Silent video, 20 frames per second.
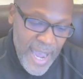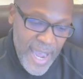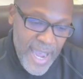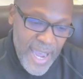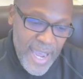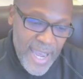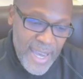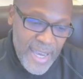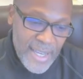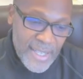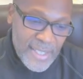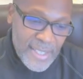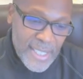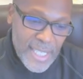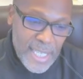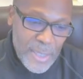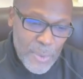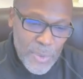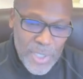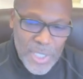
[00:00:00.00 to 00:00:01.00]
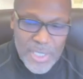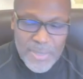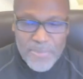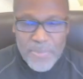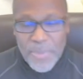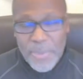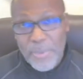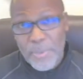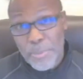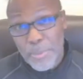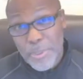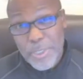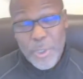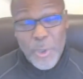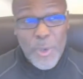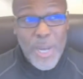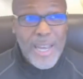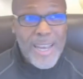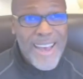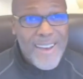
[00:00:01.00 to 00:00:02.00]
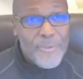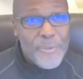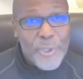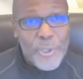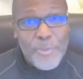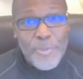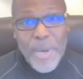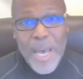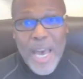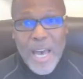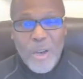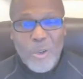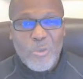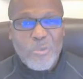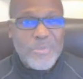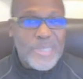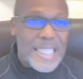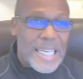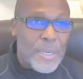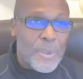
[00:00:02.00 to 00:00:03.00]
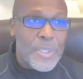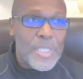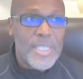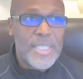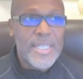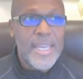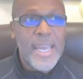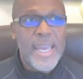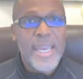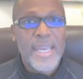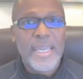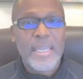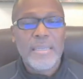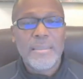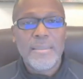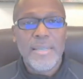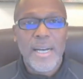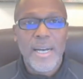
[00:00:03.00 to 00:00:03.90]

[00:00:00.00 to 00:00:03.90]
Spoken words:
And it was, so after about, I would say,